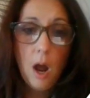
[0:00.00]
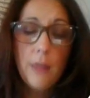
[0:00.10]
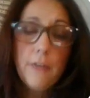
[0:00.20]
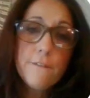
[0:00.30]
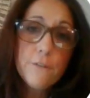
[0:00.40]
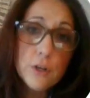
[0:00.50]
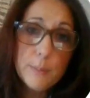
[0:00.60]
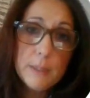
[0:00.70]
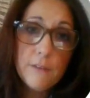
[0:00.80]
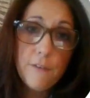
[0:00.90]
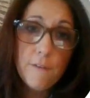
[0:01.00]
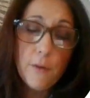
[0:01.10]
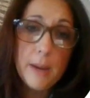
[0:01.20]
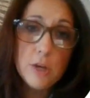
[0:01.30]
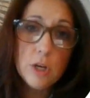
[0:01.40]
The first piece of
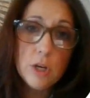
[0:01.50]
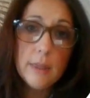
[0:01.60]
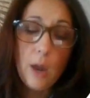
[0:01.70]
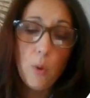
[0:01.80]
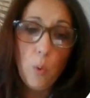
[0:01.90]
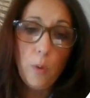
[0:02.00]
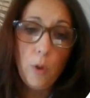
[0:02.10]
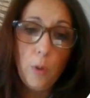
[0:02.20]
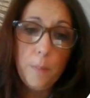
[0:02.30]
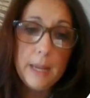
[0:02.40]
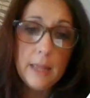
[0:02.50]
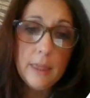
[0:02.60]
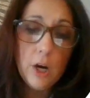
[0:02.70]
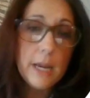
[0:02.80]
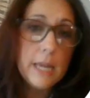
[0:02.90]
information that will be in
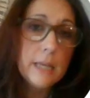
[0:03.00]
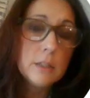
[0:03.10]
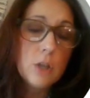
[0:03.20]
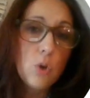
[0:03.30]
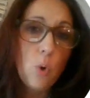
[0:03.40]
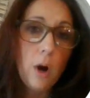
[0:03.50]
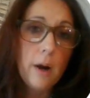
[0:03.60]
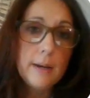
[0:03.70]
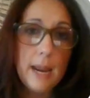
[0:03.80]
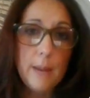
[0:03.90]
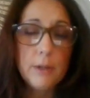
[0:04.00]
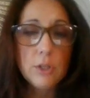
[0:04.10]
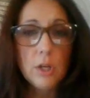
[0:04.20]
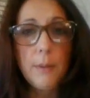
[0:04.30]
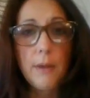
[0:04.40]
there is your name.
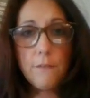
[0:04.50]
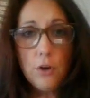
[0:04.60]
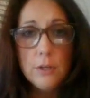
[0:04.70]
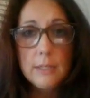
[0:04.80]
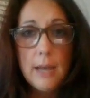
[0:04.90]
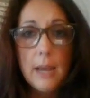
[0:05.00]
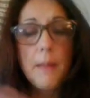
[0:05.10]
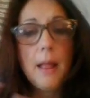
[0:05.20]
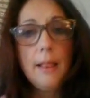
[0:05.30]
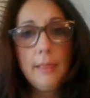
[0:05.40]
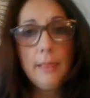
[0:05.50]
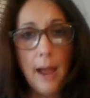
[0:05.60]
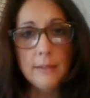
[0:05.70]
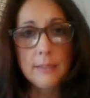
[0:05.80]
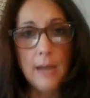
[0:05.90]
It's going to be in first name,
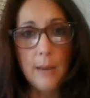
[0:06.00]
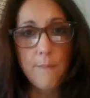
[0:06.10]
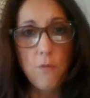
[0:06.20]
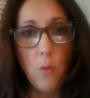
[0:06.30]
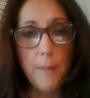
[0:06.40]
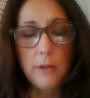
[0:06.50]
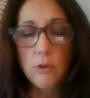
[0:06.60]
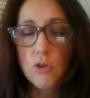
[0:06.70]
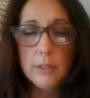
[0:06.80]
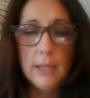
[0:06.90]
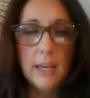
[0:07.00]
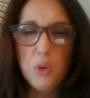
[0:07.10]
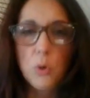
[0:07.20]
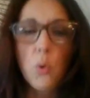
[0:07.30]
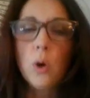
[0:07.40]
last name format, just like
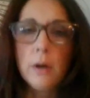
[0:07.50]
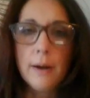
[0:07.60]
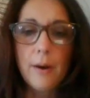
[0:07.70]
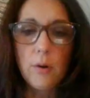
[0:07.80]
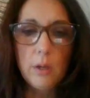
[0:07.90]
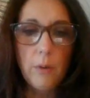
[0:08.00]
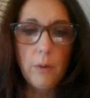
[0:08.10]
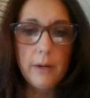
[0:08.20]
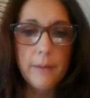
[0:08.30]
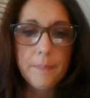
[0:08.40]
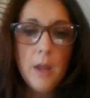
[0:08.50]
you would ordinarily write it.